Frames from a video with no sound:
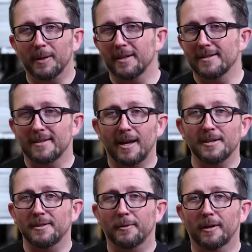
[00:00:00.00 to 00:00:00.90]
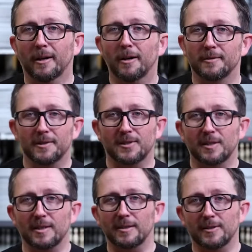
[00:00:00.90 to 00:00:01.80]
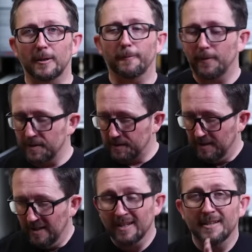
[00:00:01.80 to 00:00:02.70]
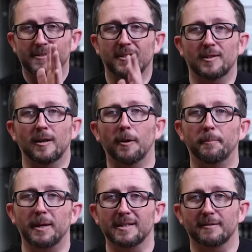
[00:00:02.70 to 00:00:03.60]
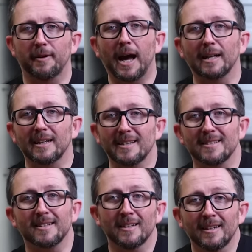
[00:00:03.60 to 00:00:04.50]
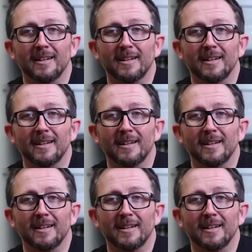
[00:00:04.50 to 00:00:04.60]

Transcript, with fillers: Because it has nowhere to go. It just sits on the surface, sits in all the peaks and valleys,